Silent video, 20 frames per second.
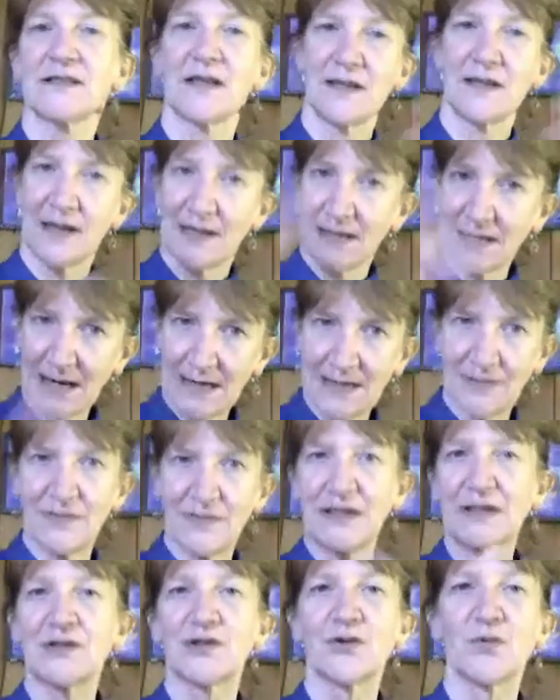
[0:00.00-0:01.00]
and I kind of
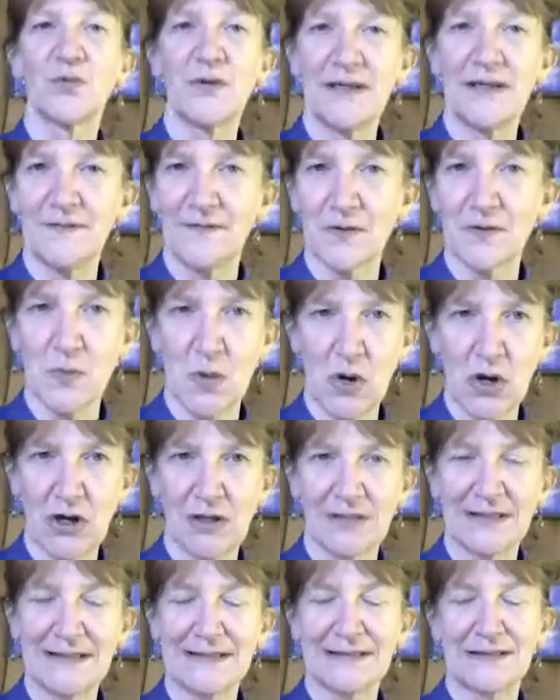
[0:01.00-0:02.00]
interweave them
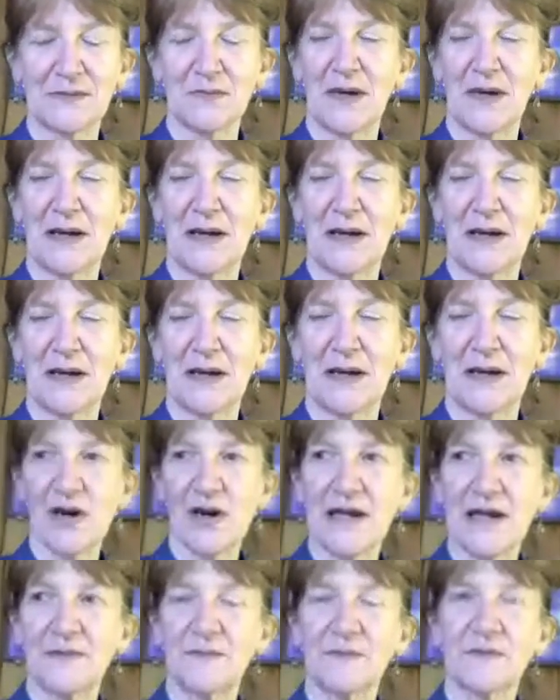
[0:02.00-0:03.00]
all into my
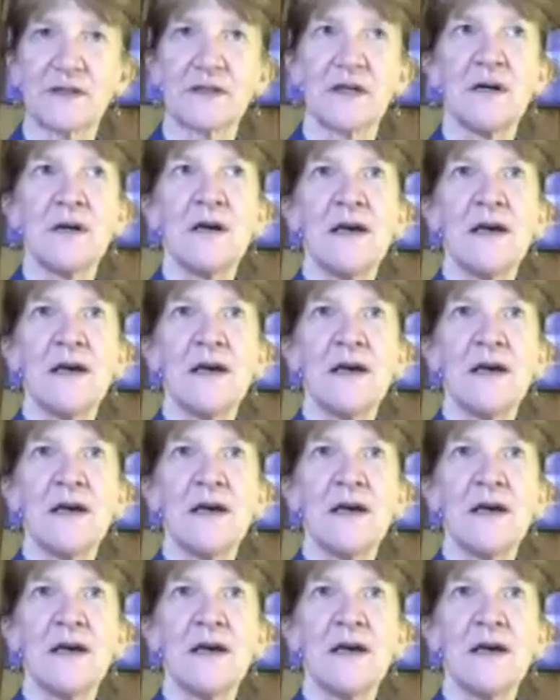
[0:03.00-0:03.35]
programs.